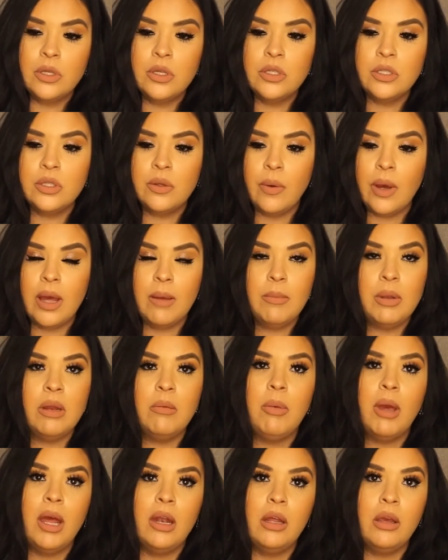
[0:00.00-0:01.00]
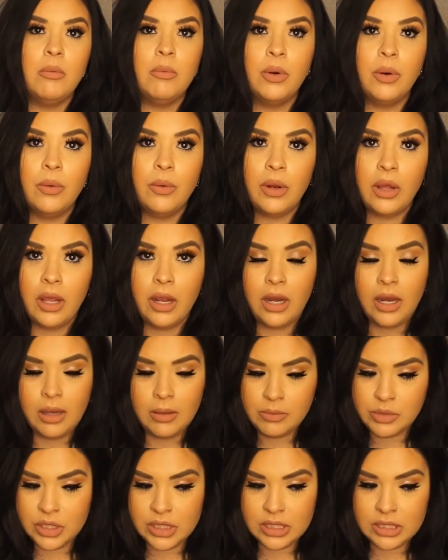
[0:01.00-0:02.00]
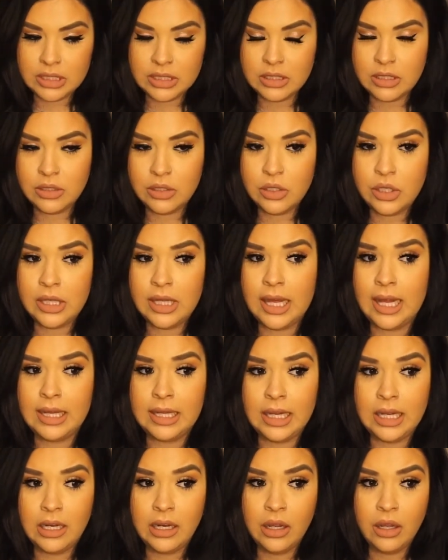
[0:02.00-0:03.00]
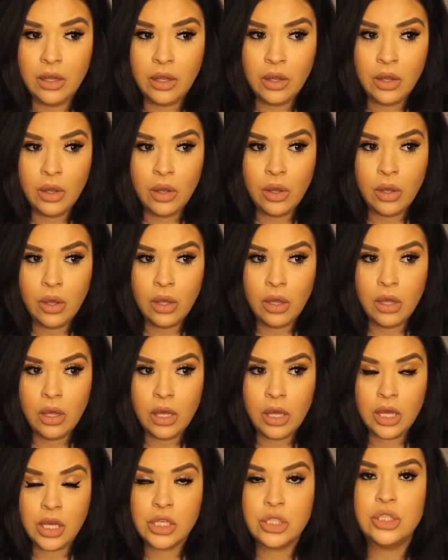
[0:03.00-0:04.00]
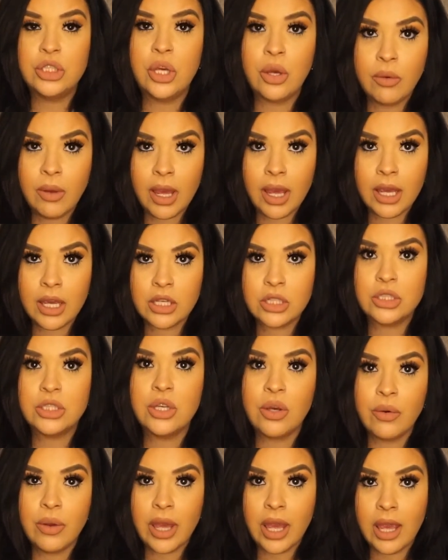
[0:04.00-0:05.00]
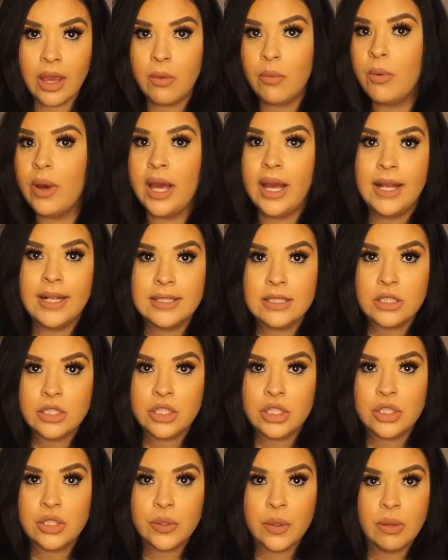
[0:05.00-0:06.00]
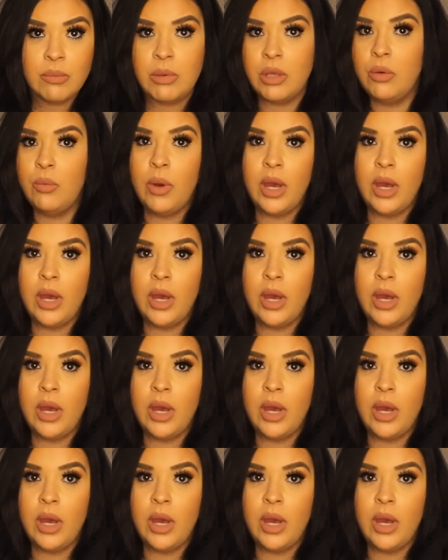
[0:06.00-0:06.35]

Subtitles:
So I'm in a panic mode and I'm just yelling, is she okay? Is she okay? Why isn't she screaming?